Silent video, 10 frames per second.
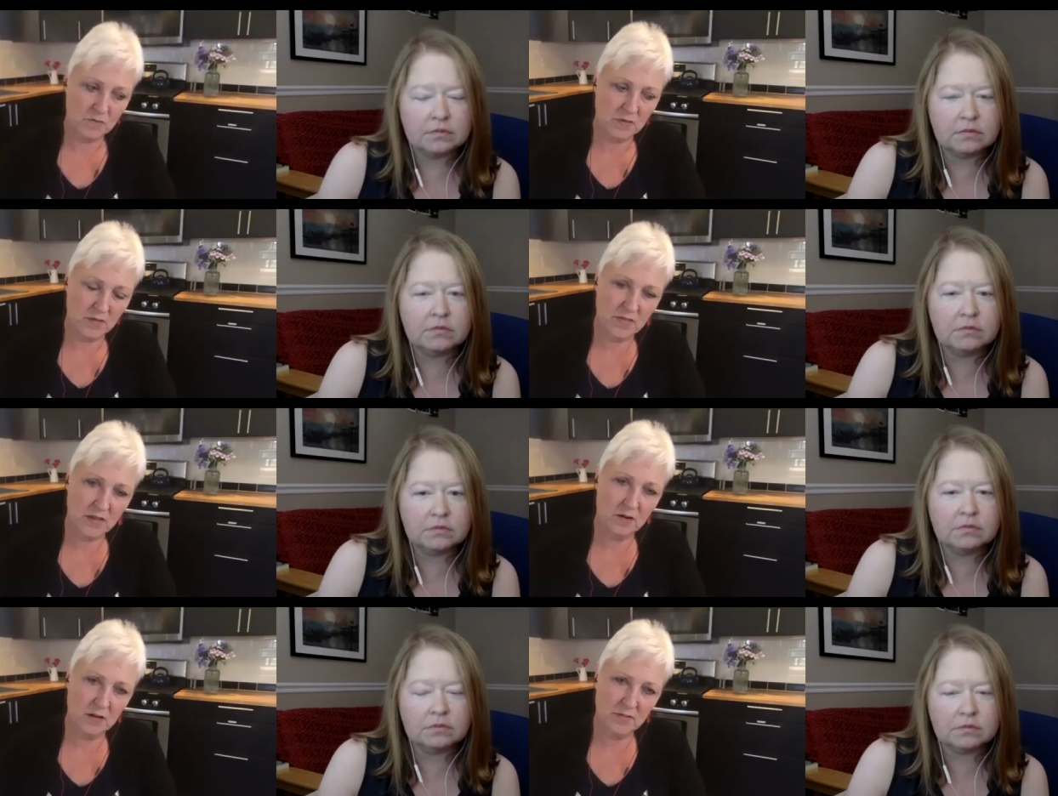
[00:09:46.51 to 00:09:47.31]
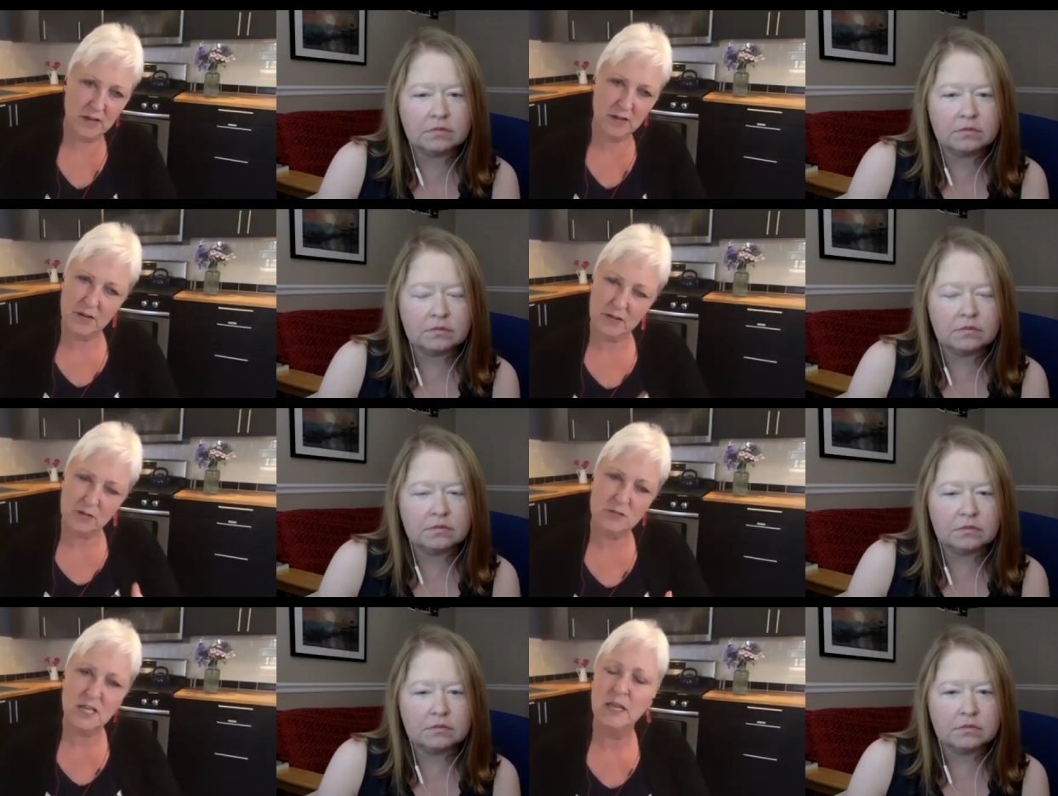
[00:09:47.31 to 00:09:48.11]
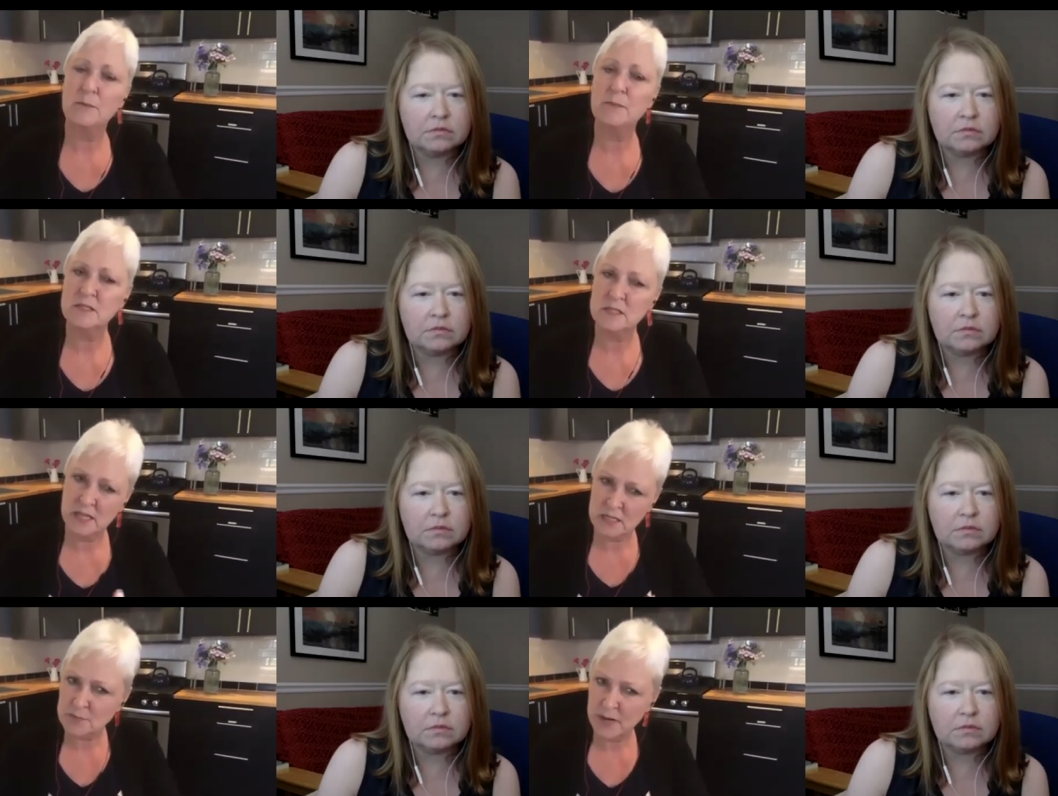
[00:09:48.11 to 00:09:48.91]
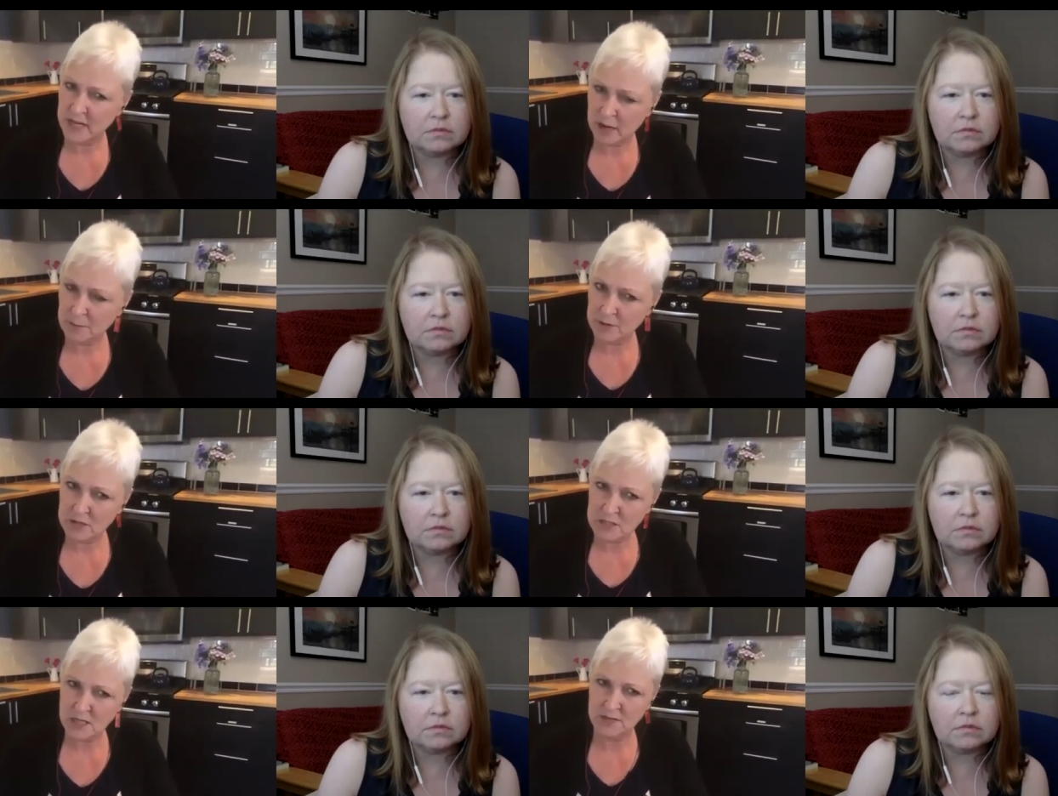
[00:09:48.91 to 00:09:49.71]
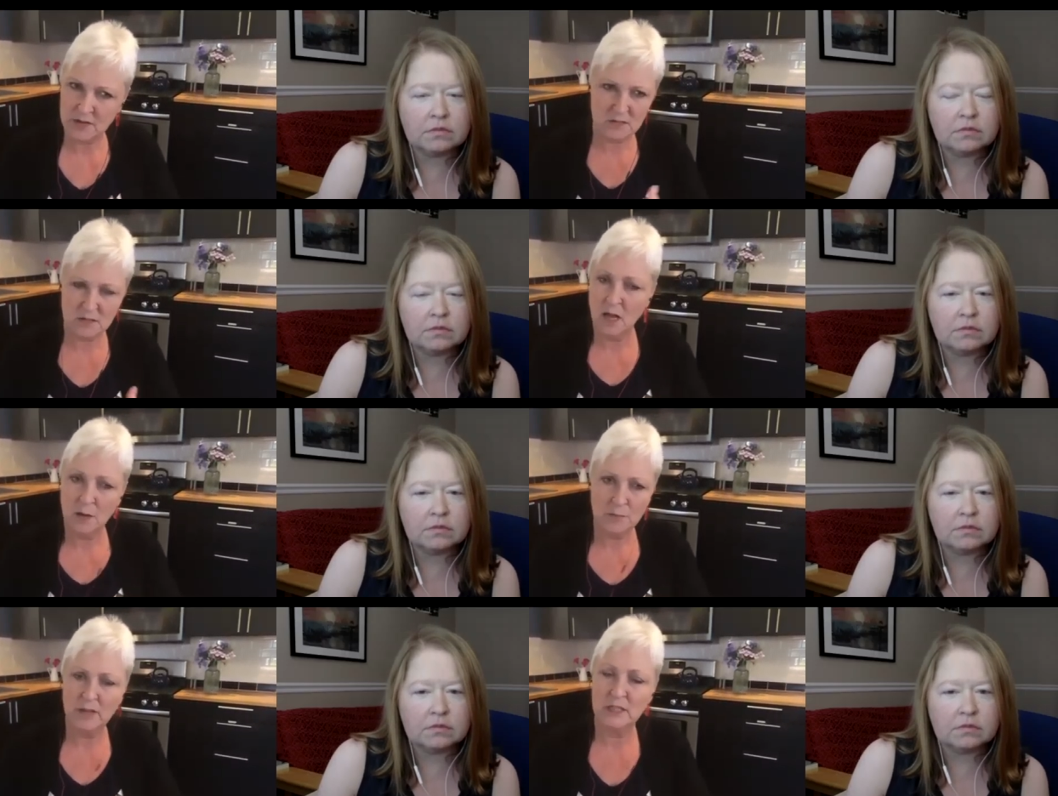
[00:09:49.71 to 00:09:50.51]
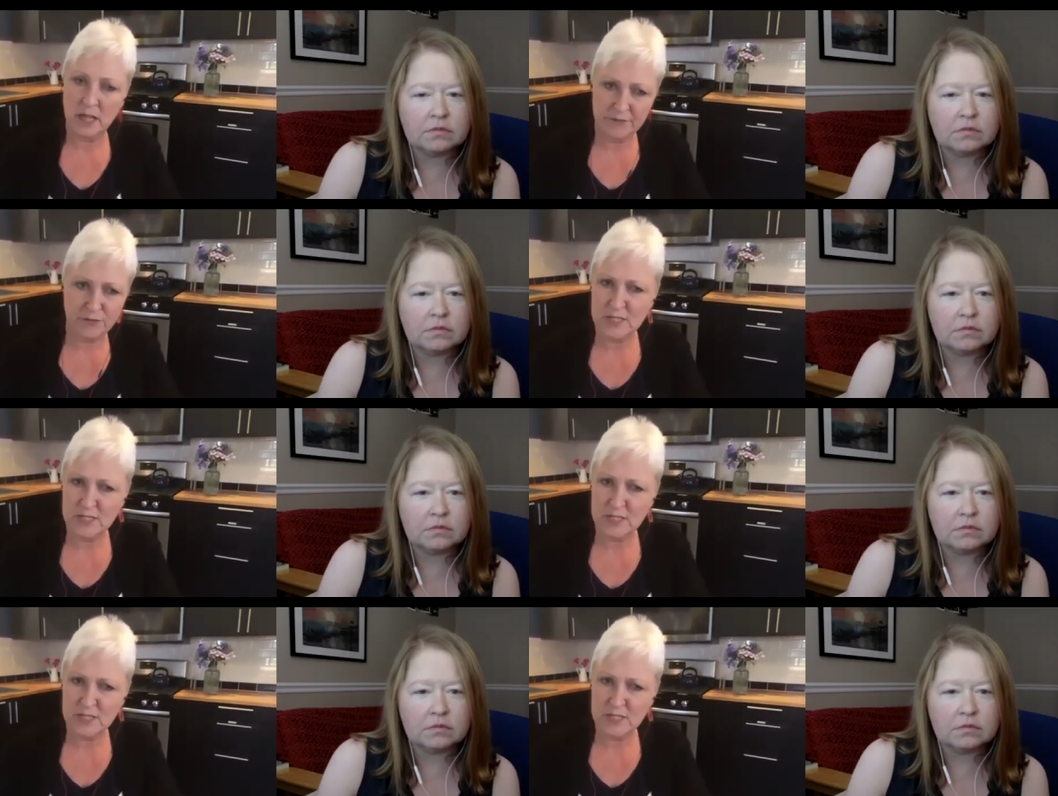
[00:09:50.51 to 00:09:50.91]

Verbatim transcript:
Speaker 1: mm-hmm. that they're, they they don't sign up as, in as many numbers, and there's probably a lot of